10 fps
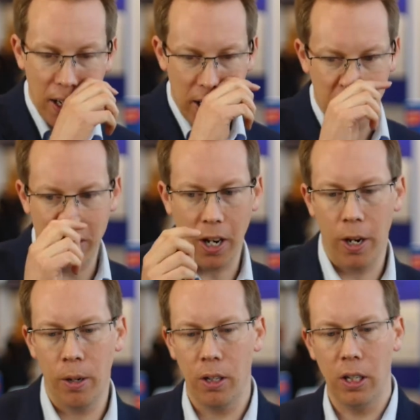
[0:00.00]

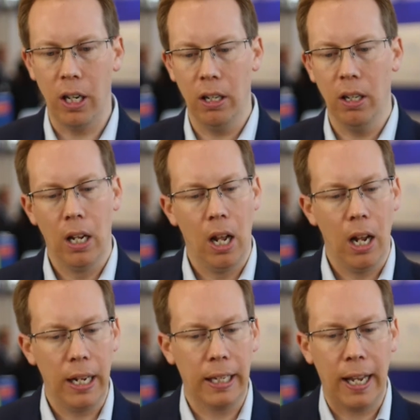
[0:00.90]
So
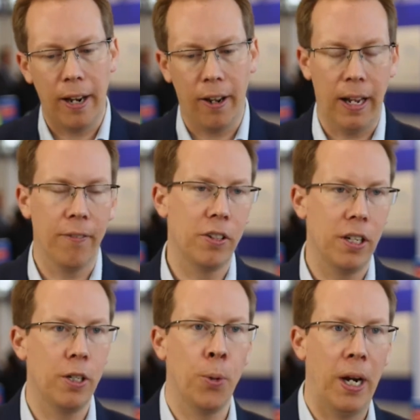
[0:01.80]
can I have a
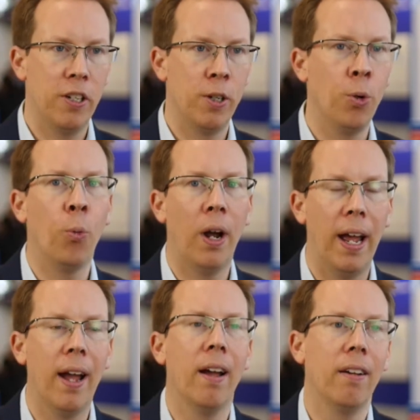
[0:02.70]
situation
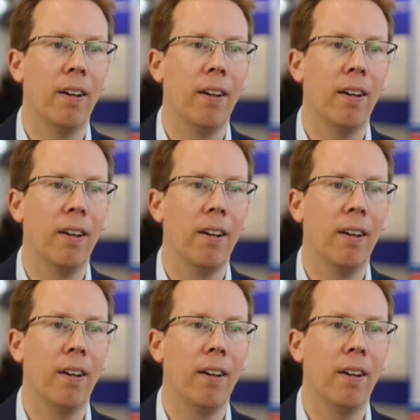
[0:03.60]
where